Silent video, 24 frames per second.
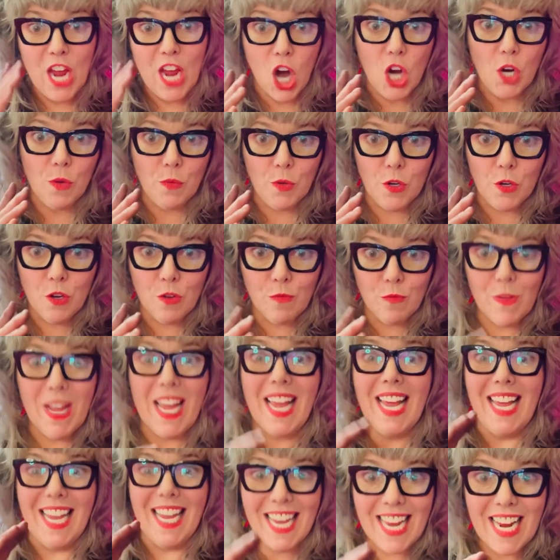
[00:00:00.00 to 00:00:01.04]
art room.
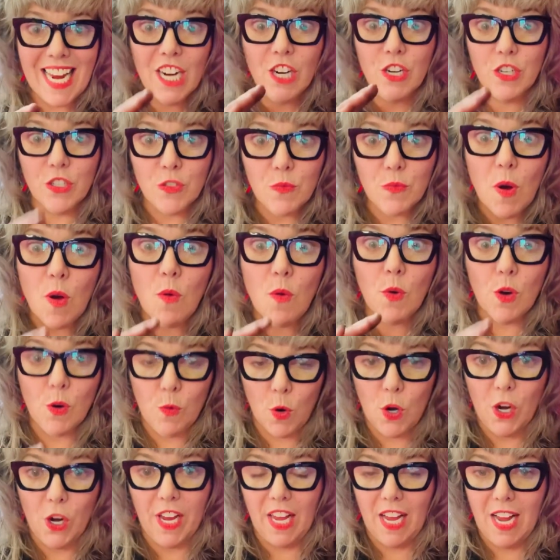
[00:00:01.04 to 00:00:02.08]
Here's what we're
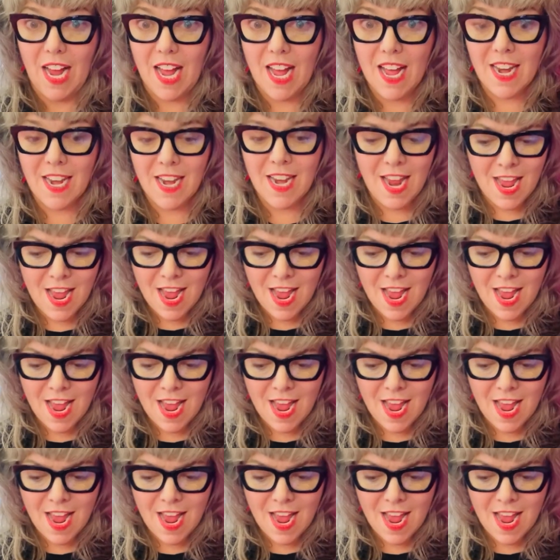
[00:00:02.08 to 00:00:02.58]
working on.